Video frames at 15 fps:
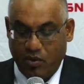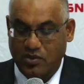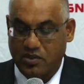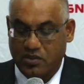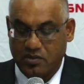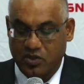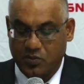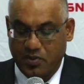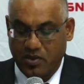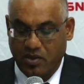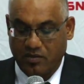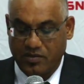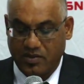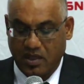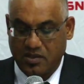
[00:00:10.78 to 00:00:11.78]
positive
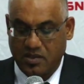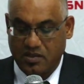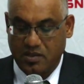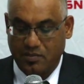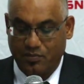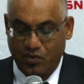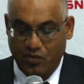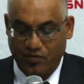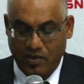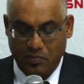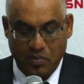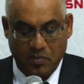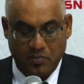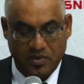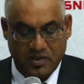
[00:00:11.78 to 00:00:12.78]
spin-offs such as improving
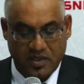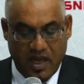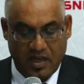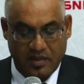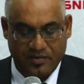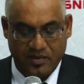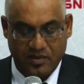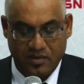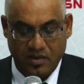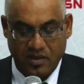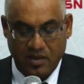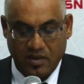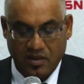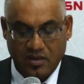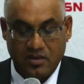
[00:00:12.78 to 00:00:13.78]
people's lives,
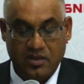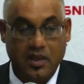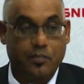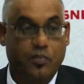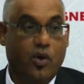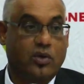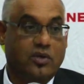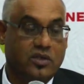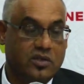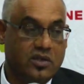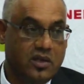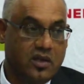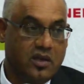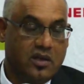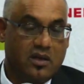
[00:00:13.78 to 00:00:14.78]
support,
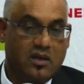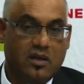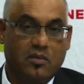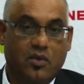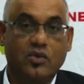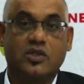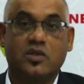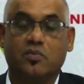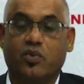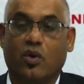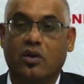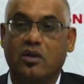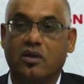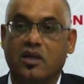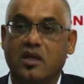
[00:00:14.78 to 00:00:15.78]
the most
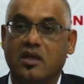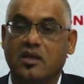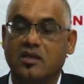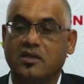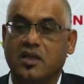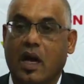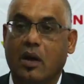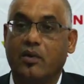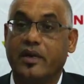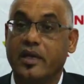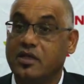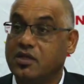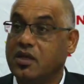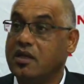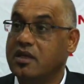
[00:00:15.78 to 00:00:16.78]
important thing is our
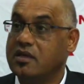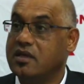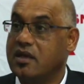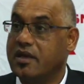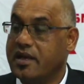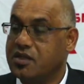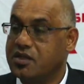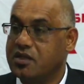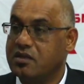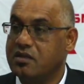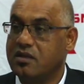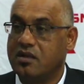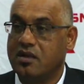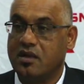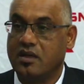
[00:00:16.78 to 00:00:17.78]
regional integration
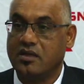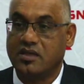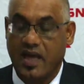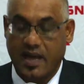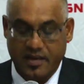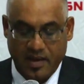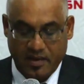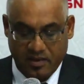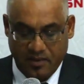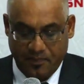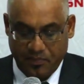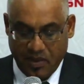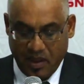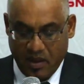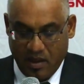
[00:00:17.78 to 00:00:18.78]
in S A D C,
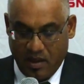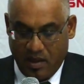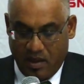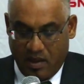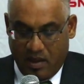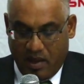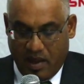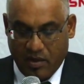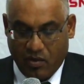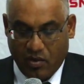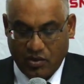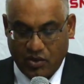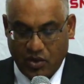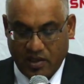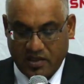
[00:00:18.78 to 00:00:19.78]
and
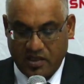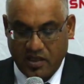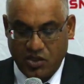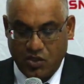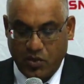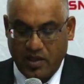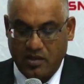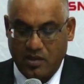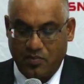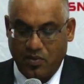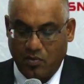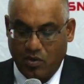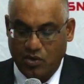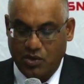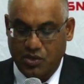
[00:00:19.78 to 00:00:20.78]
also accentuate the
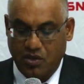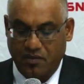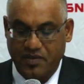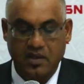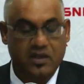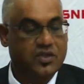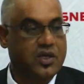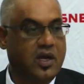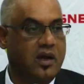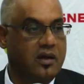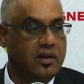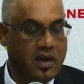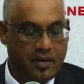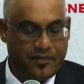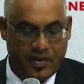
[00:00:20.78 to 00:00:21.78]
promotion of
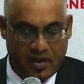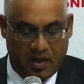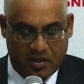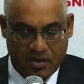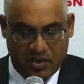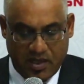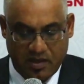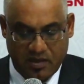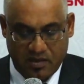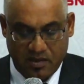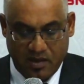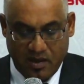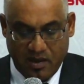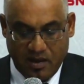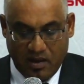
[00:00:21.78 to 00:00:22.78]
intra-Africa trade
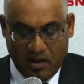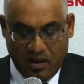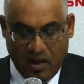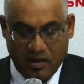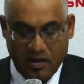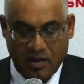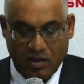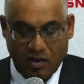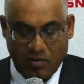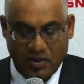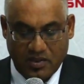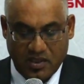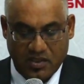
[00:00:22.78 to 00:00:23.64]
and economic